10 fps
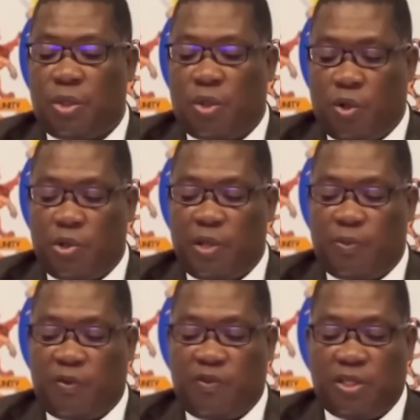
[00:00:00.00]
or the
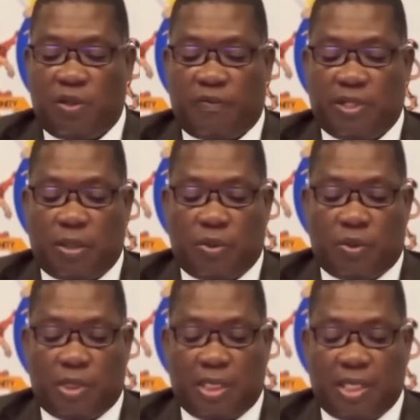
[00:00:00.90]
provision of
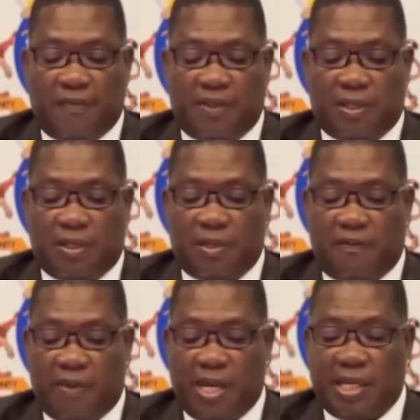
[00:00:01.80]
security services in
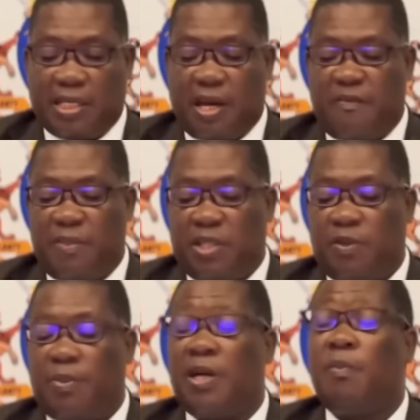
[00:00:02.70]
various government
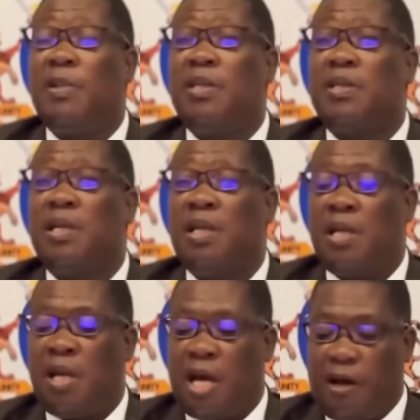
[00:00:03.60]
departments
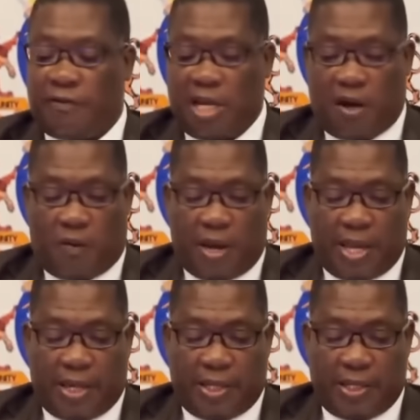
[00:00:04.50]
after
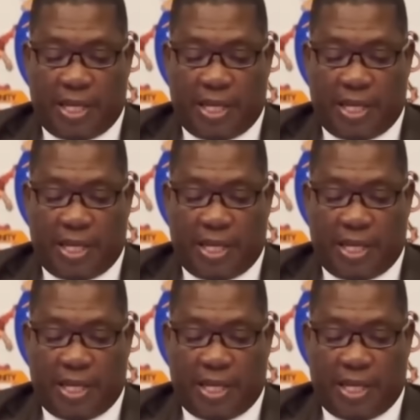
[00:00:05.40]
acquiring the